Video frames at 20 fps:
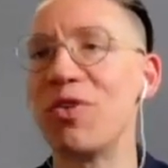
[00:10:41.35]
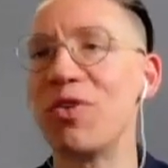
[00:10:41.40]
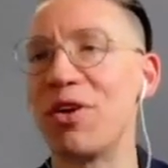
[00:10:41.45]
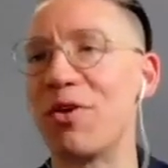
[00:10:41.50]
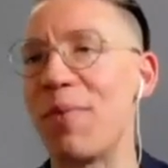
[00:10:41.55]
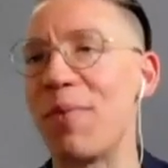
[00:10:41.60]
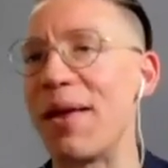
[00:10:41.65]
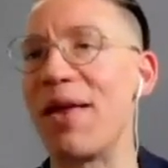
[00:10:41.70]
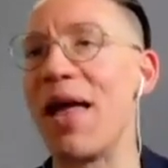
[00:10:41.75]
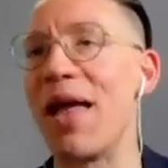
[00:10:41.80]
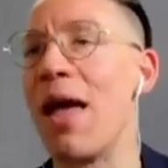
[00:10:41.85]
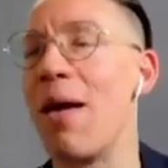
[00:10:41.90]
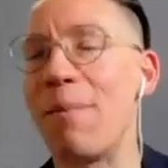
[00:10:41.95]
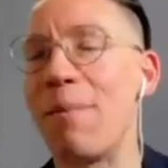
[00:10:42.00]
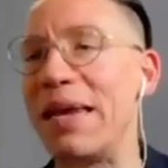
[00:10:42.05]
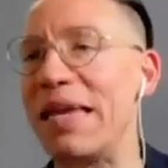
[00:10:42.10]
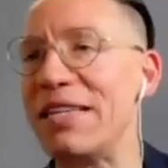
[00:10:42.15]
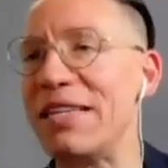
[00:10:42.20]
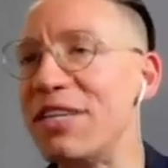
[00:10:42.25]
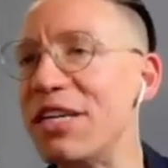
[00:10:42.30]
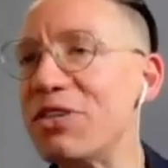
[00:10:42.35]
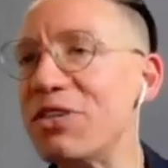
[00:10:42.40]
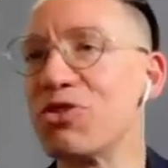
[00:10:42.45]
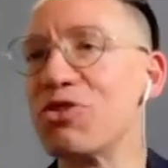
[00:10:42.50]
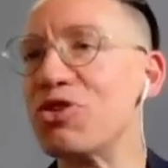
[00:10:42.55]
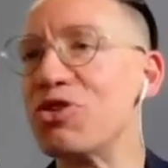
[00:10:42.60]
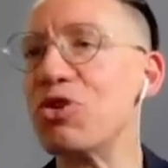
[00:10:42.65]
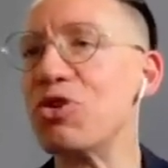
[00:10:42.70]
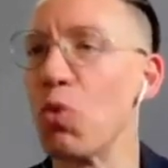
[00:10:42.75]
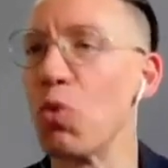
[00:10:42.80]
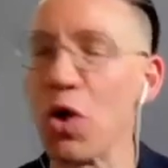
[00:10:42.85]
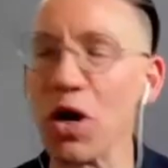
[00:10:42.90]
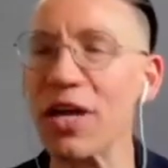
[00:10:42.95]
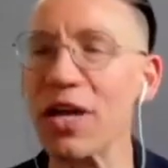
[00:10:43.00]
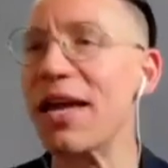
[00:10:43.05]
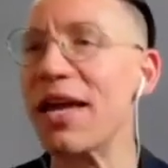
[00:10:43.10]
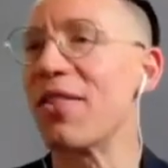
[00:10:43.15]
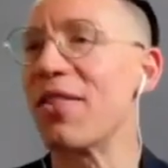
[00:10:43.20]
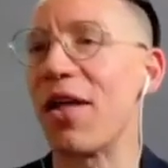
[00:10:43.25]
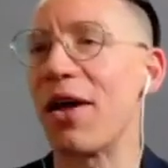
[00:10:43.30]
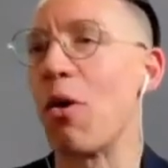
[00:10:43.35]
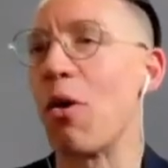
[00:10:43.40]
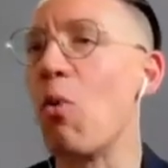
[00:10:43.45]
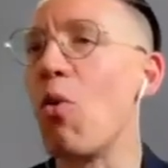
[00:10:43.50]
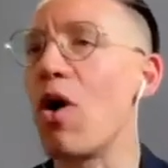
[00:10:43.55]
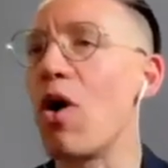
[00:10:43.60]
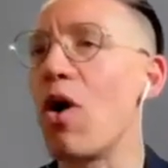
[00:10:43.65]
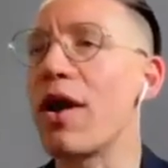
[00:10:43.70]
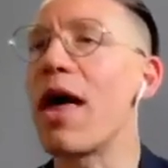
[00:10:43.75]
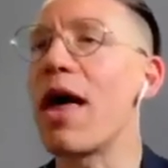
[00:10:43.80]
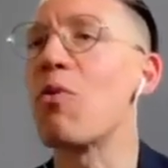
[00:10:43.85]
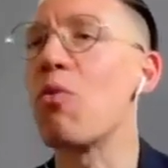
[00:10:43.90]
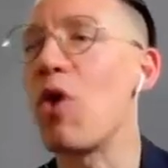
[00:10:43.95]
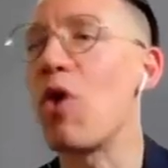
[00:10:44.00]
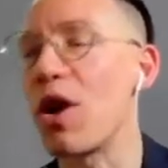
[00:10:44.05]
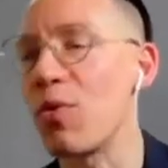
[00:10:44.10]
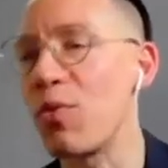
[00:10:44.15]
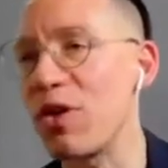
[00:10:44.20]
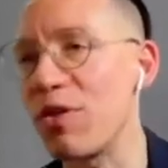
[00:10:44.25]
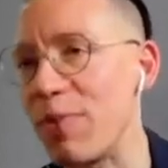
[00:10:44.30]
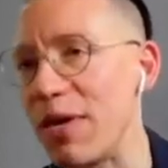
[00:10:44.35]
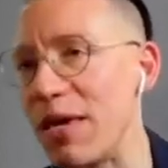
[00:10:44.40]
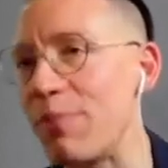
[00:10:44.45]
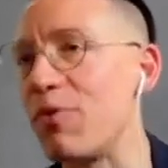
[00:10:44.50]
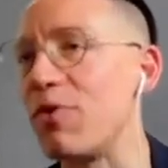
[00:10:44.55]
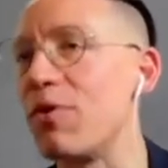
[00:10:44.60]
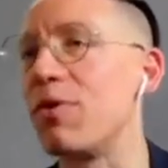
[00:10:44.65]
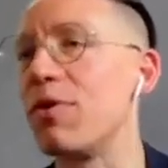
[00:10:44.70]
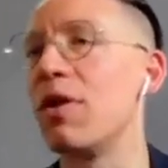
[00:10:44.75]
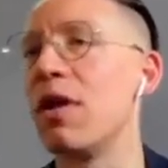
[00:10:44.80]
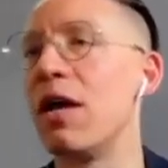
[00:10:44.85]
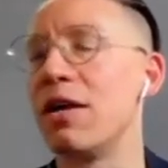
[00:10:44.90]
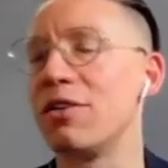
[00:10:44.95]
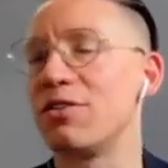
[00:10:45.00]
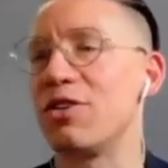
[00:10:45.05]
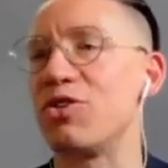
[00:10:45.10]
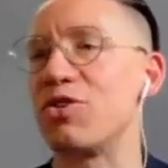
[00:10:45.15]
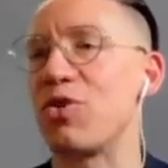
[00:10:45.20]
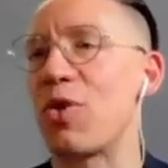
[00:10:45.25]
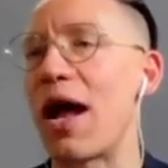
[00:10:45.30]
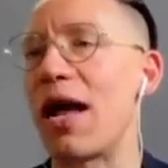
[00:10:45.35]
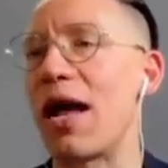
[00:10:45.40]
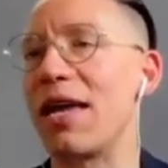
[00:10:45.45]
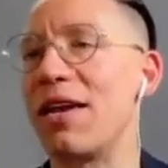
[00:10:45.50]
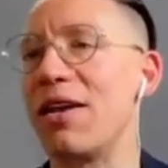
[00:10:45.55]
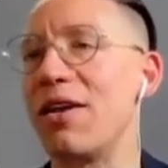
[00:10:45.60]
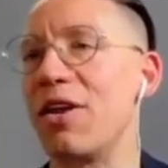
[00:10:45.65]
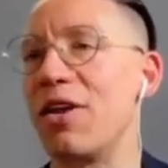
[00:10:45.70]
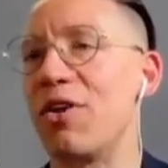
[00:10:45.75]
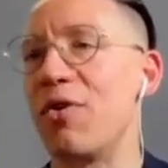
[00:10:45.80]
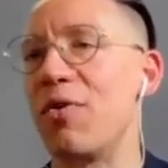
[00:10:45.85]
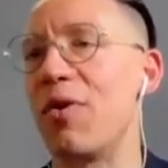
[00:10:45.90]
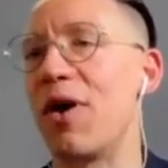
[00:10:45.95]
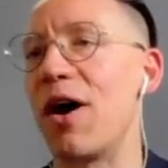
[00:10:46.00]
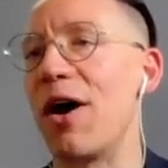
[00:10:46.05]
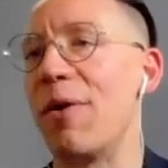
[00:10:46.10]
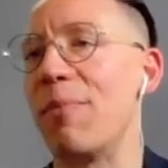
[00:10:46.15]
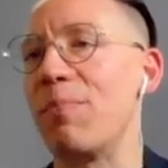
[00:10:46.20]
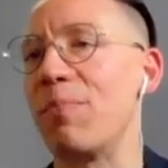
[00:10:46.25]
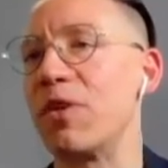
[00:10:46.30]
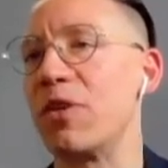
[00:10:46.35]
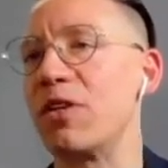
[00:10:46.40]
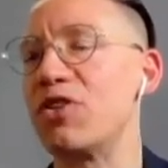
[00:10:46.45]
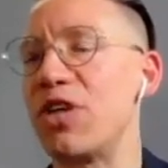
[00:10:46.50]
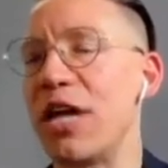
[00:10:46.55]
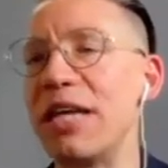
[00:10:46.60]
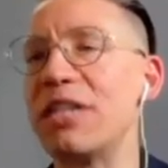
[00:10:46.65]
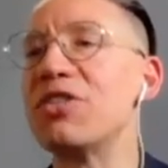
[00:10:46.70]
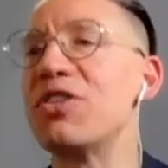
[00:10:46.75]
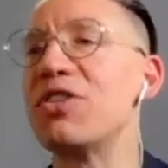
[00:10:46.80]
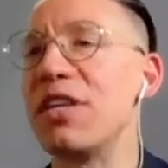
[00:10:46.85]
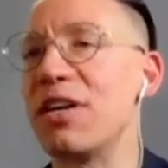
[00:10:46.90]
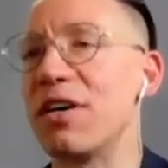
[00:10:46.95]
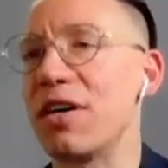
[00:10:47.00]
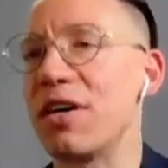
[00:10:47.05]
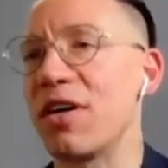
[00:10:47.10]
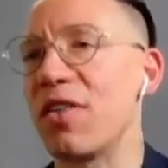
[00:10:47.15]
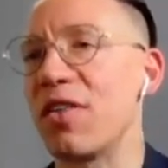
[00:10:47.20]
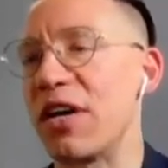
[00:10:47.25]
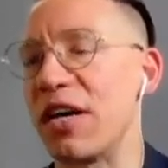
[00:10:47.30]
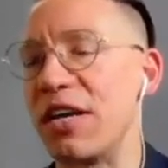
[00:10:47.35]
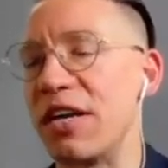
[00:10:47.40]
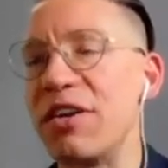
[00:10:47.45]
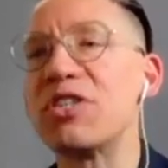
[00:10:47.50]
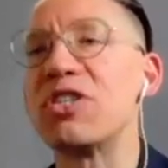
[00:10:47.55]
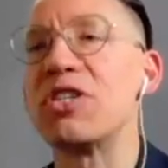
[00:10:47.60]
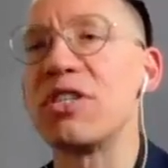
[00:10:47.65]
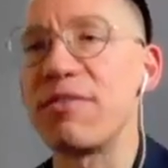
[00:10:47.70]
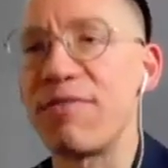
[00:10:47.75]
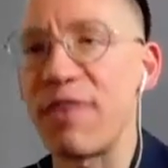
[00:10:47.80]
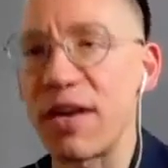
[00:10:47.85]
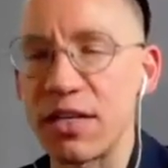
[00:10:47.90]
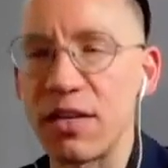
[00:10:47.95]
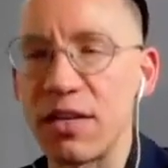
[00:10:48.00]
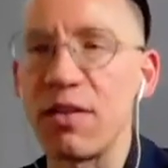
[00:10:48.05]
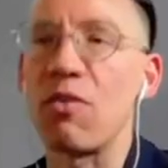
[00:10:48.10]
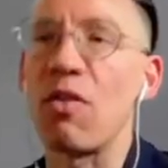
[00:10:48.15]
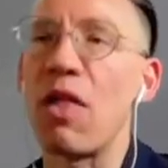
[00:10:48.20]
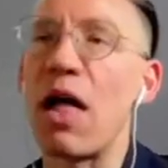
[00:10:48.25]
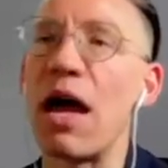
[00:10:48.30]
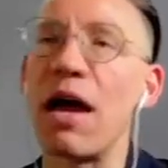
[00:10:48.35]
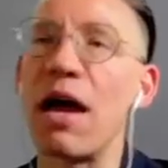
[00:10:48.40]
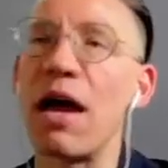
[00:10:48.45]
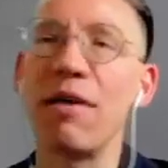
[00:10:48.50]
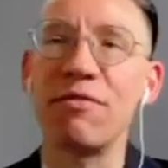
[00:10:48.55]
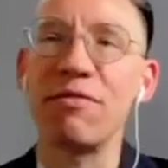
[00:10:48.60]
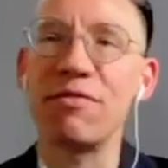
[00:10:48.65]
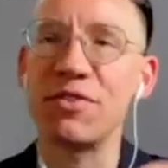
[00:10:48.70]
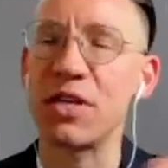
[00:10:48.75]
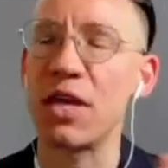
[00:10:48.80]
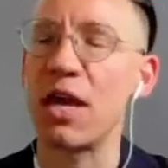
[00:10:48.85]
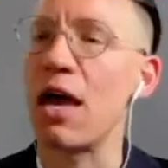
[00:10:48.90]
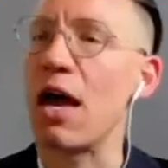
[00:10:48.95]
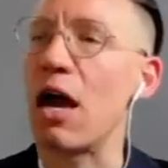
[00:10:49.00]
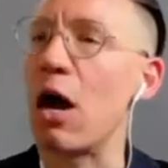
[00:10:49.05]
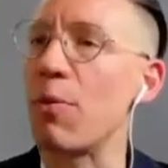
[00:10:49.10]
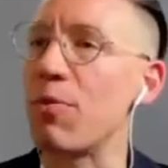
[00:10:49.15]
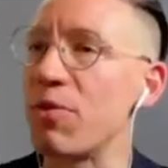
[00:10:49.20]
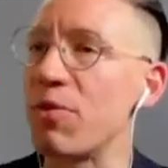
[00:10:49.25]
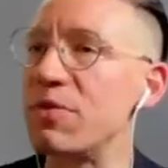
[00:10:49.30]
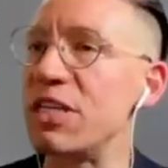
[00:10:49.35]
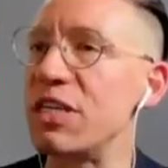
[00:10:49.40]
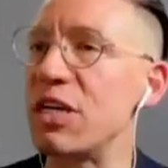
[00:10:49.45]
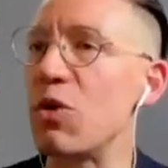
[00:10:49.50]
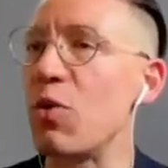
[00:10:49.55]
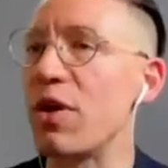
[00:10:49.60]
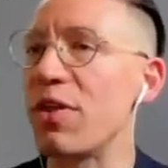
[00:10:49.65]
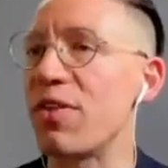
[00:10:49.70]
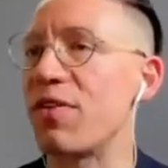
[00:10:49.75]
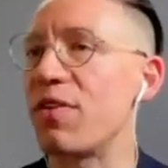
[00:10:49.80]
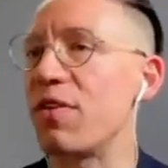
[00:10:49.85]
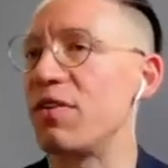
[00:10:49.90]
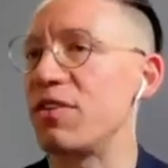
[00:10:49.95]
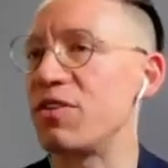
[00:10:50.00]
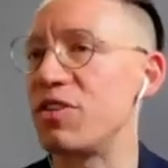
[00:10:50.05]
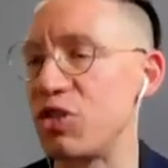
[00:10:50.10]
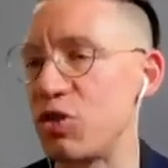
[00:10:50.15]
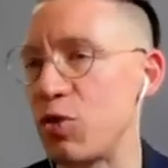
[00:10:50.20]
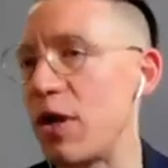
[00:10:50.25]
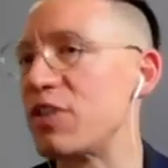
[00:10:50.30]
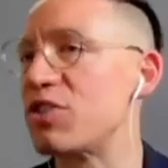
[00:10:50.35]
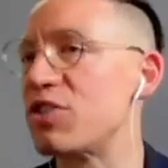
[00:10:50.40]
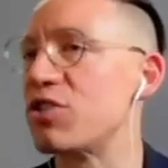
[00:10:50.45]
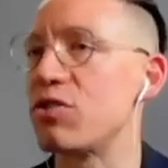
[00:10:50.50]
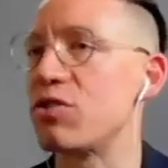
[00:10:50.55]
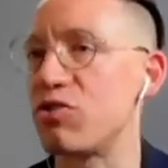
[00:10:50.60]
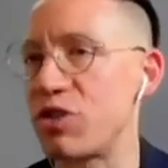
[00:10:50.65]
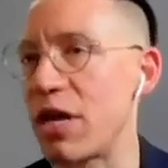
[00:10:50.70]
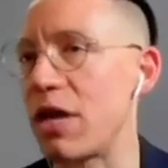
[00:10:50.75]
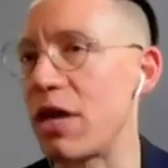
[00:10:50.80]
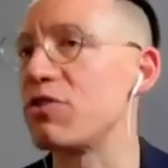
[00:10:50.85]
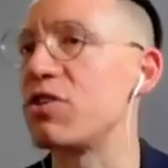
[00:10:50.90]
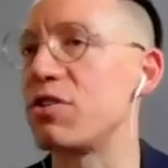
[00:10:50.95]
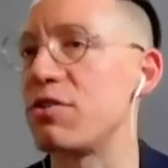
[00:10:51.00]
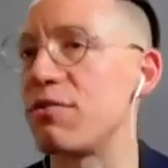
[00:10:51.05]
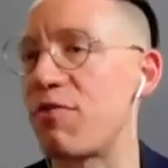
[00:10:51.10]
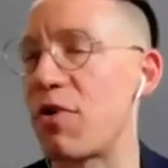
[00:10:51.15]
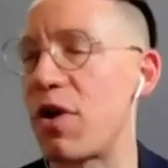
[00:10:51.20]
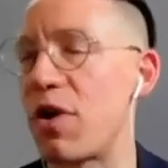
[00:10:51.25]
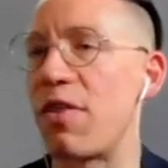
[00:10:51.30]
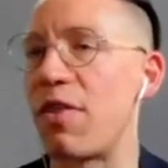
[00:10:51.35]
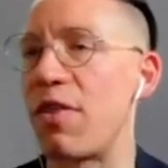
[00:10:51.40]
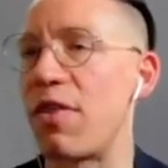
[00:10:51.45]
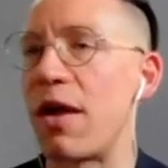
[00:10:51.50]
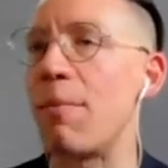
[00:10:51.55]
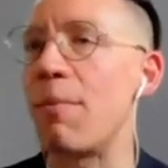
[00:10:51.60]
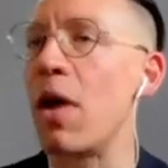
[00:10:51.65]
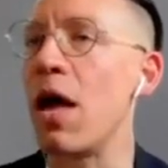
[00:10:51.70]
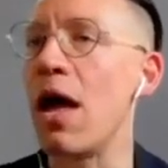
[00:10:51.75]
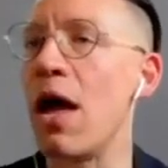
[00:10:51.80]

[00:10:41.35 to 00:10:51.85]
You know, many teachers do, working like one on one with people to try and you know um, change the the conditions affecting their lives, help them deal with the situations or challenges in front of them,